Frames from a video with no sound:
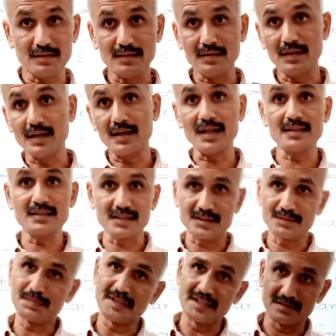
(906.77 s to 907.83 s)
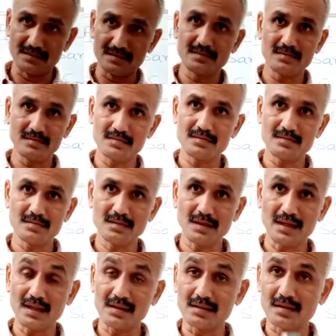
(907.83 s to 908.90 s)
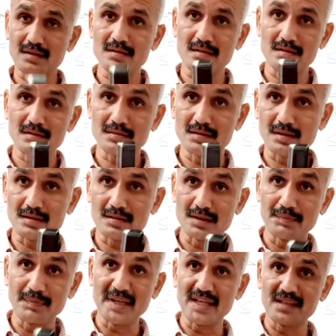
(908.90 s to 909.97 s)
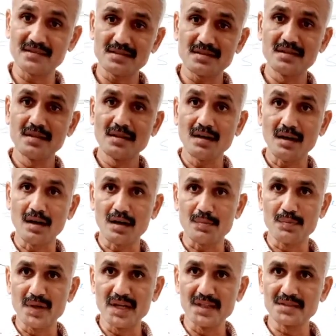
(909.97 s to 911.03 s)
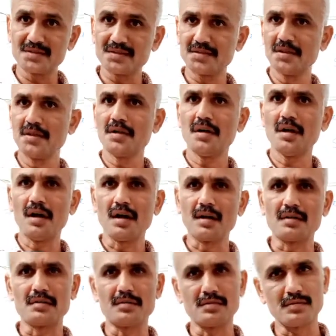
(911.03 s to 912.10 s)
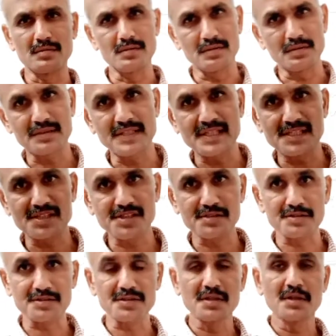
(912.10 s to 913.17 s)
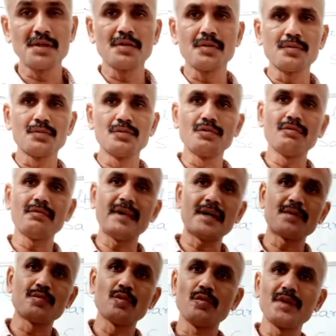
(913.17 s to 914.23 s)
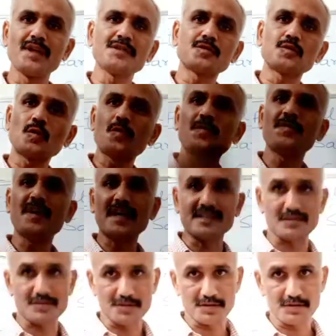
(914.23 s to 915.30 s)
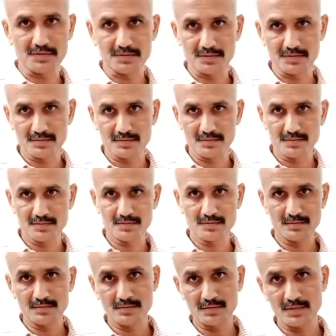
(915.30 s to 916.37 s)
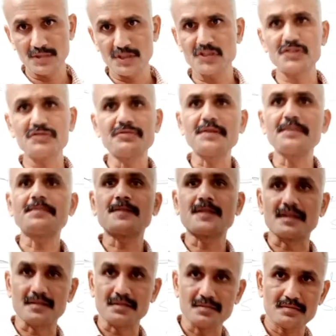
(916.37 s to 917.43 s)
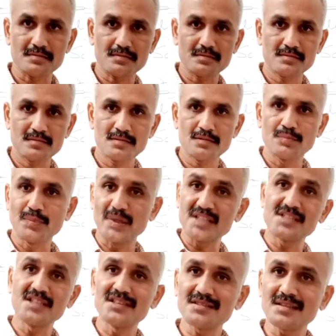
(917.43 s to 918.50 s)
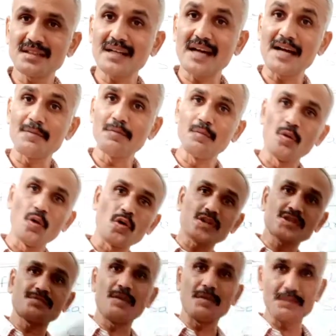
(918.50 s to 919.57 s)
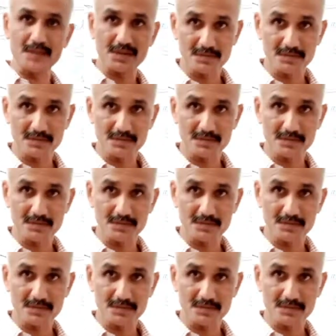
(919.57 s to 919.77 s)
another speed, another the beings or birds or creatures who were moving so fast, swifter. But she is saying, I am more swift.